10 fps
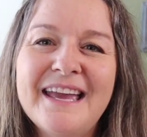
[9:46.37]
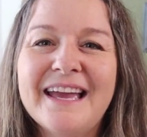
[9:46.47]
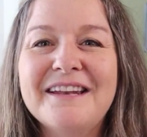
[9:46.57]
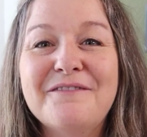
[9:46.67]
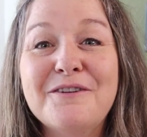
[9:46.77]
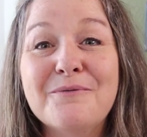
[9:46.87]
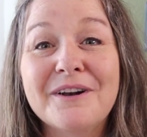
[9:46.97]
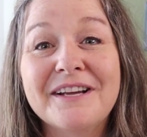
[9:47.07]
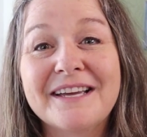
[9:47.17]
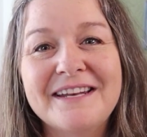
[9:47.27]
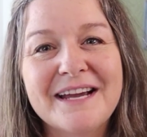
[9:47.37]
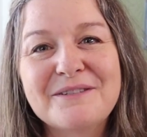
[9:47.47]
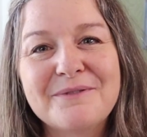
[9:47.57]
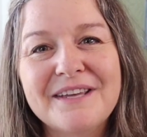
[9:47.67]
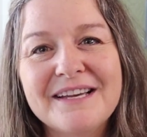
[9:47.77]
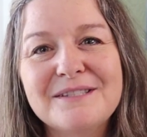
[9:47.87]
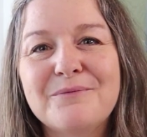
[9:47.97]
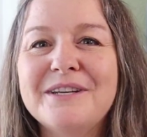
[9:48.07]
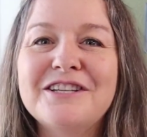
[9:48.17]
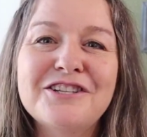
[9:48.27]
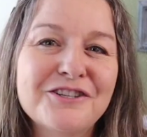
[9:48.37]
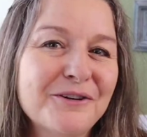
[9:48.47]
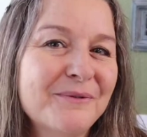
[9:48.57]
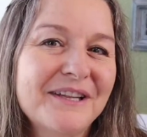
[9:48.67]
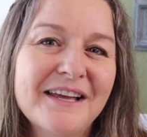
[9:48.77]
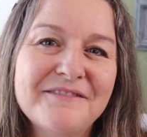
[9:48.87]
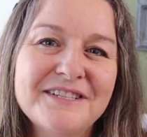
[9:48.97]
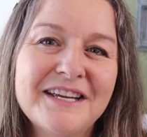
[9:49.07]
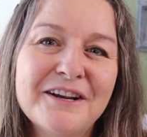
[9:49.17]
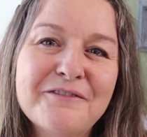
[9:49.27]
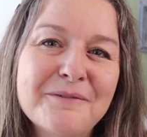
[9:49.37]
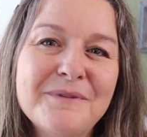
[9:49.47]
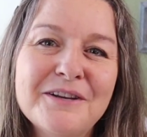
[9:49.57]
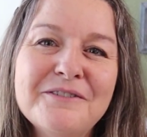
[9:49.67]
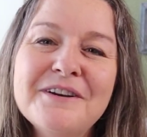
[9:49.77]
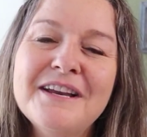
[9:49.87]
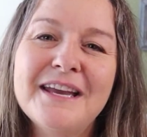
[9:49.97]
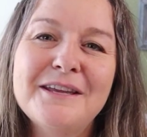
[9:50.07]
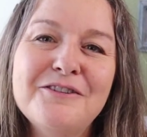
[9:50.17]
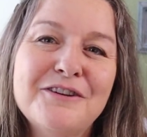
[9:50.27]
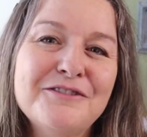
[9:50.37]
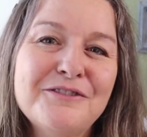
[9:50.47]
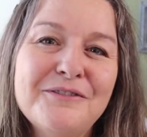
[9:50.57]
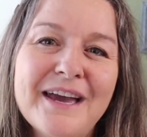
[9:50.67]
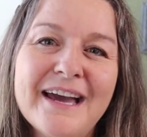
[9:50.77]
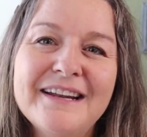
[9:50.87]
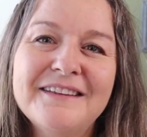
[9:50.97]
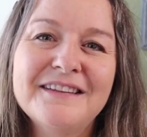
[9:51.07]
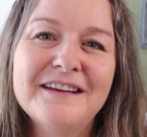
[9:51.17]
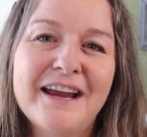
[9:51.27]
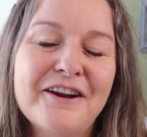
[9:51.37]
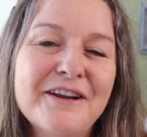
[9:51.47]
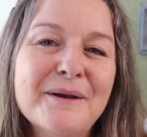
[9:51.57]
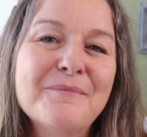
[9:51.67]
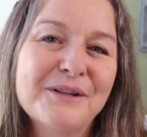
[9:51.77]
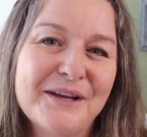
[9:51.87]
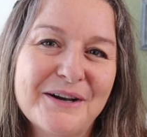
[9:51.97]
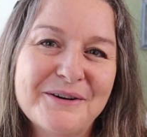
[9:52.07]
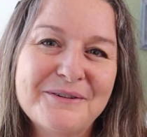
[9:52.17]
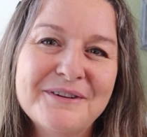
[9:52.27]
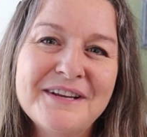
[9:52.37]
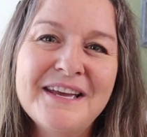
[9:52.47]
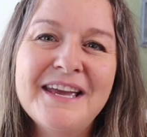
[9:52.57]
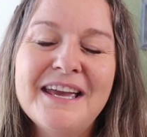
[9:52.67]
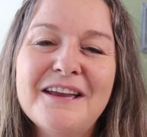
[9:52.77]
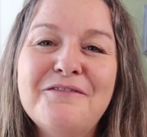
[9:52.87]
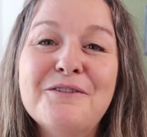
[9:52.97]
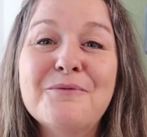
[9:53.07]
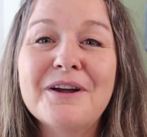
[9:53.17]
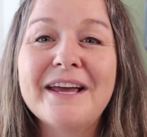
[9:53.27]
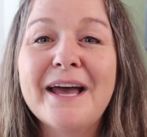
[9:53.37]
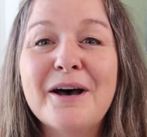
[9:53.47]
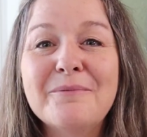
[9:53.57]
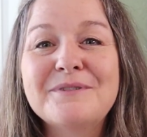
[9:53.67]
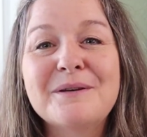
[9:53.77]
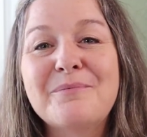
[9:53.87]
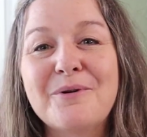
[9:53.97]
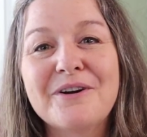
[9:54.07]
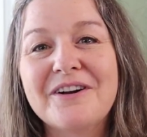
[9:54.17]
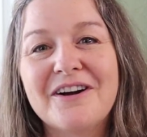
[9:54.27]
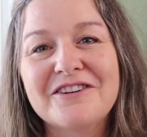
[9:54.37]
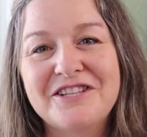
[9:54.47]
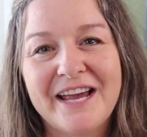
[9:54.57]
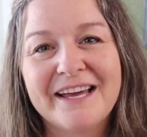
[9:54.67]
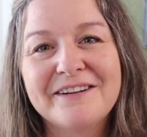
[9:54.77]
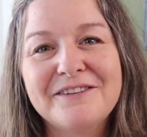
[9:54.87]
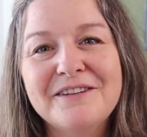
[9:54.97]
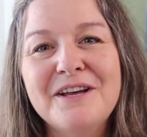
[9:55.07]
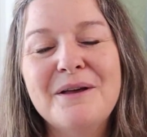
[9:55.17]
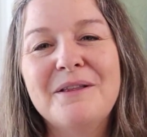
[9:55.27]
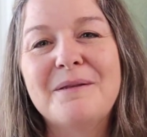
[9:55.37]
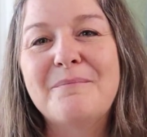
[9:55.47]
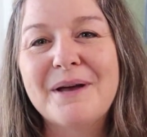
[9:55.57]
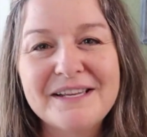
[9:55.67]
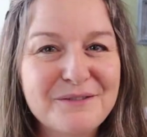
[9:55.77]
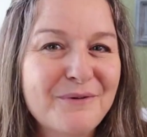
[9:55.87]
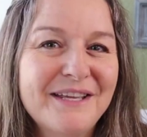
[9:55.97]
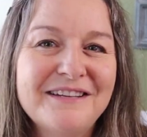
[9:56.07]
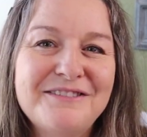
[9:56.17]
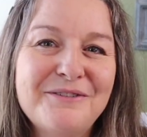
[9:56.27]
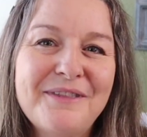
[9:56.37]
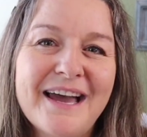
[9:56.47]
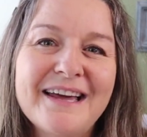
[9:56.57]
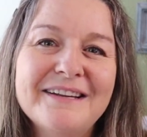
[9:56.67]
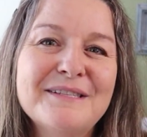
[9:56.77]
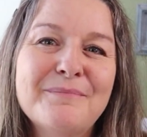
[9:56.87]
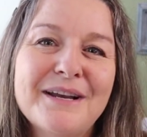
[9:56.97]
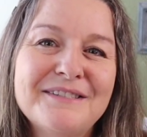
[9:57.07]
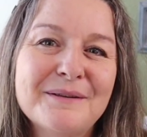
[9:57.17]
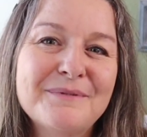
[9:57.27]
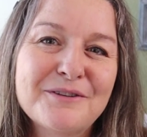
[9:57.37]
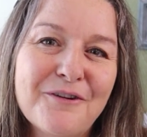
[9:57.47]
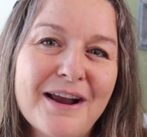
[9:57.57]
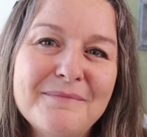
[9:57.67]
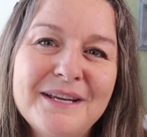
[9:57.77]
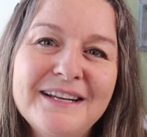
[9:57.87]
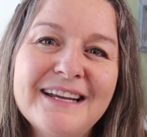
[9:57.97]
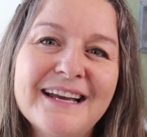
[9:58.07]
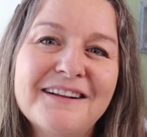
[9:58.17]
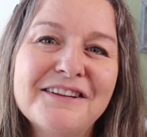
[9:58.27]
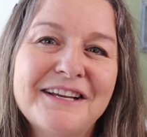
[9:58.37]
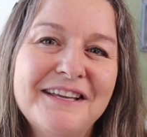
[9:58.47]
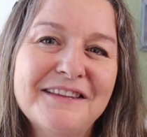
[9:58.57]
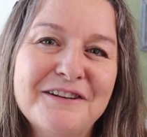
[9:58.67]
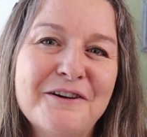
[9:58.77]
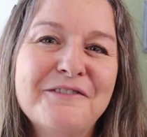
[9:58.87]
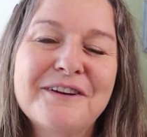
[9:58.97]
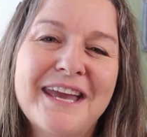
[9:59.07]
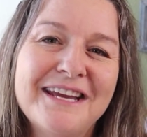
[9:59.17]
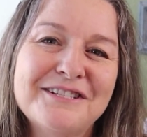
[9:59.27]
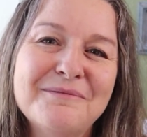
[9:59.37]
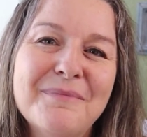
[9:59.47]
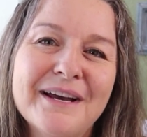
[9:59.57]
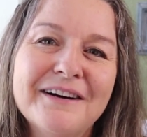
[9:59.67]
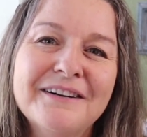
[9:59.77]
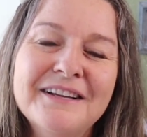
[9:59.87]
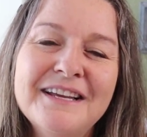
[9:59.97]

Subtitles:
And if you want to connect with us, we sure would love to hear from you, and you can do that in the area below. If you want to help support our channel, the best way to do that is by subscribing and clicking the notification bell.